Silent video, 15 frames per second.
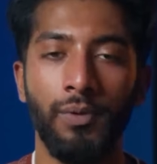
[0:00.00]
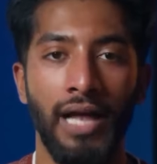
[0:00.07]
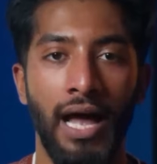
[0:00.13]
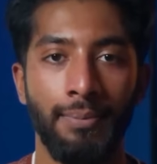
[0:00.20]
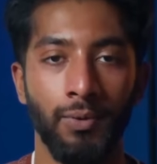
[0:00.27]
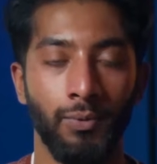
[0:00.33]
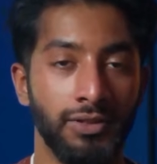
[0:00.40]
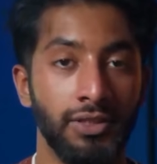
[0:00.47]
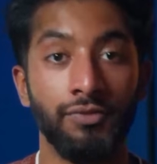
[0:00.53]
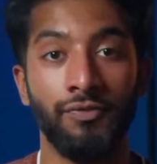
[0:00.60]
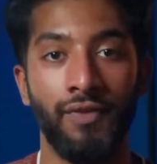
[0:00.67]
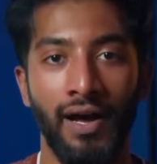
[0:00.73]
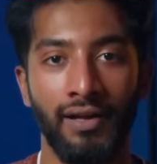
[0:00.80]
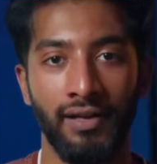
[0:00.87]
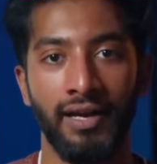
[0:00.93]
will happen once you
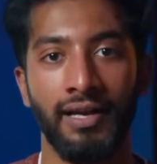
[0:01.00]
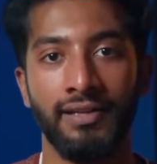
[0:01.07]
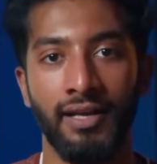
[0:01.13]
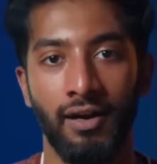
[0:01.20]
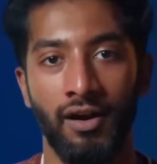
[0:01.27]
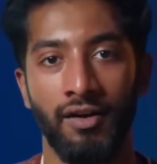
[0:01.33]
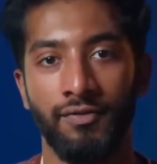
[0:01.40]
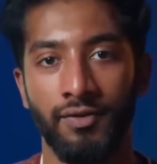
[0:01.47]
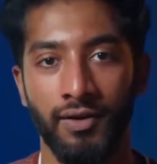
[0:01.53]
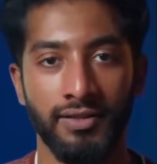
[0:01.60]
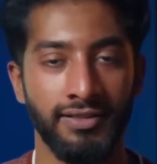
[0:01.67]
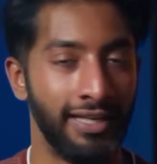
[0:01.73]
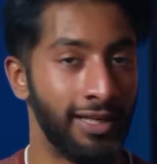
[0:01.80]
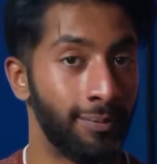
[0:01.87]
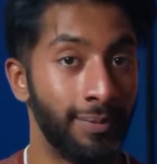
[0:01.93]
finally get that offer
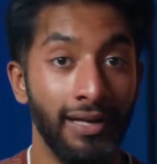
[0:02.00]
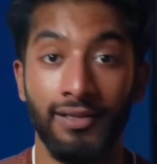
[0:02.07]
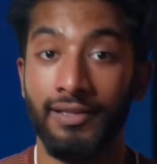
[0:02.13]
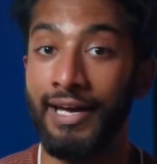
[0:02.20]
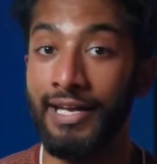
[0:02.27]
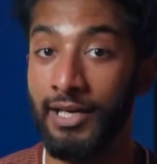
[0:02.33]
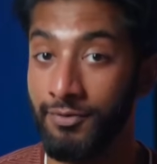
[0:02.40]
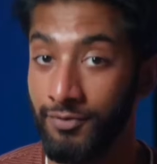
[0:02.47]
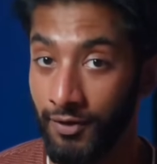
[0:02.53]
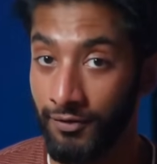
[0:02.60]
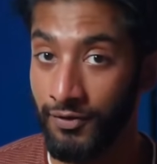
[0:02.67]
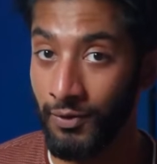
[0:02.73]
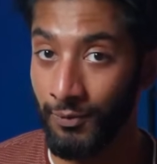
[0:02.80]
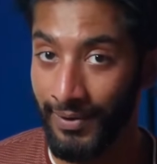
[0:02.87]
is that you'll be elated for a few